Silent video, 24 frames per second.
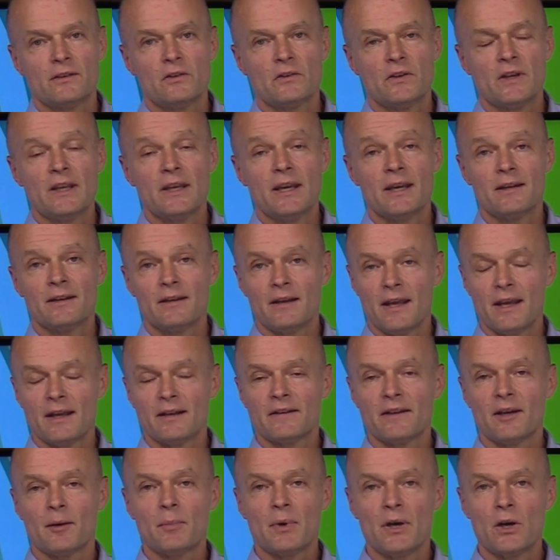to get an
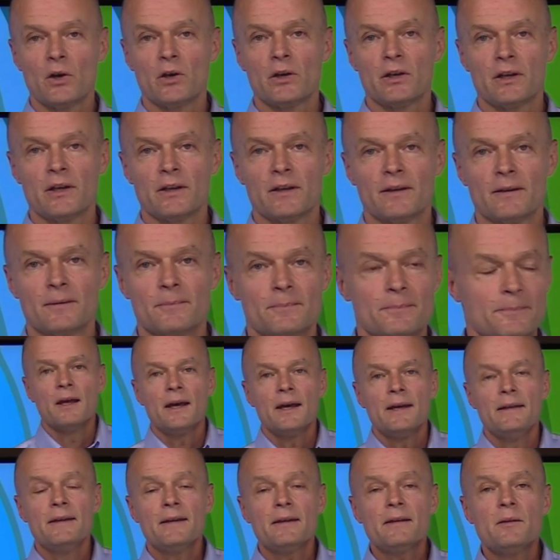antibiotic.
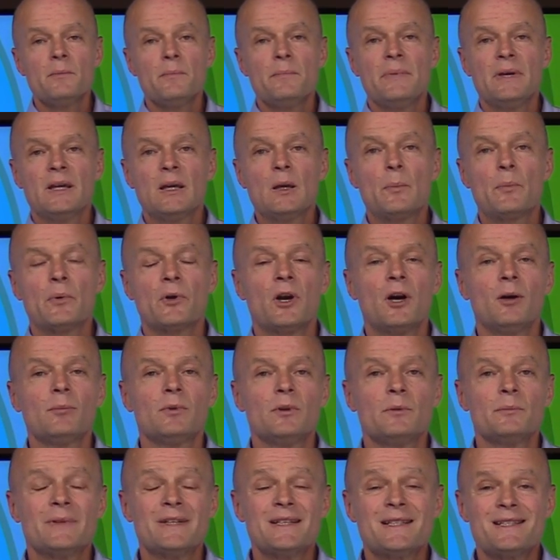Another big
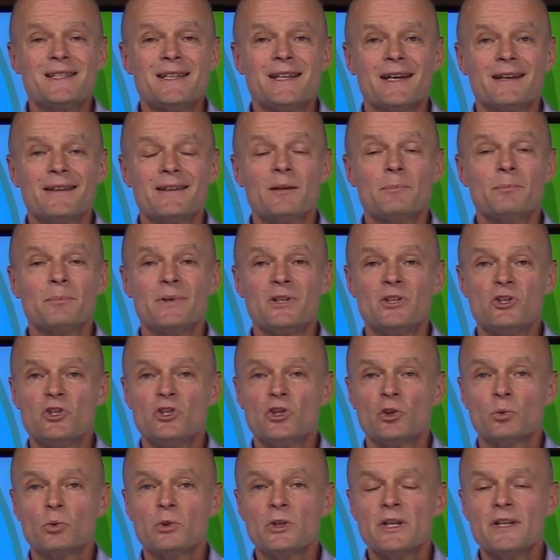problem is that the
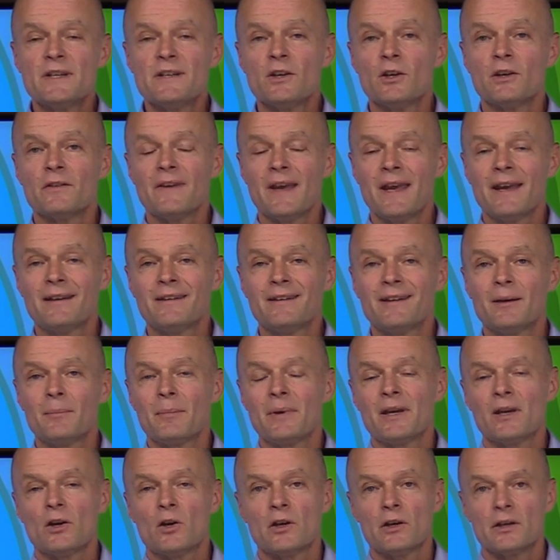majority of
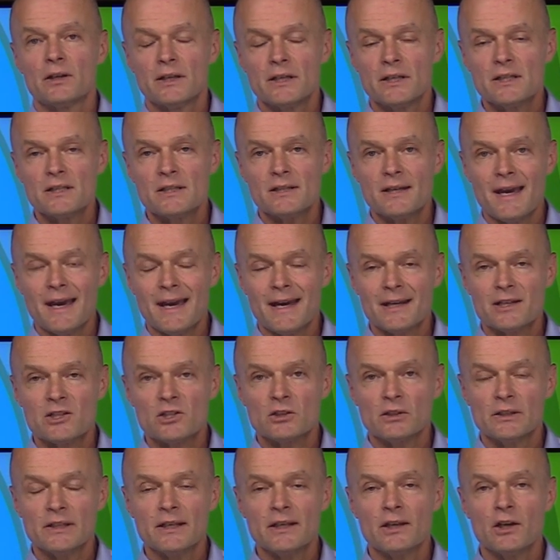antibiotics
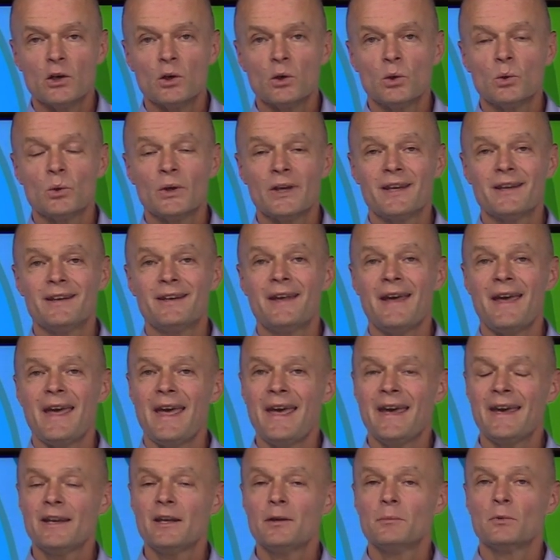actually go in
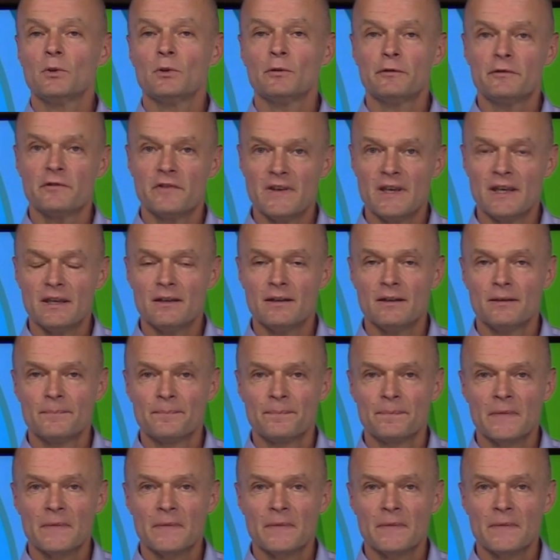animal feed.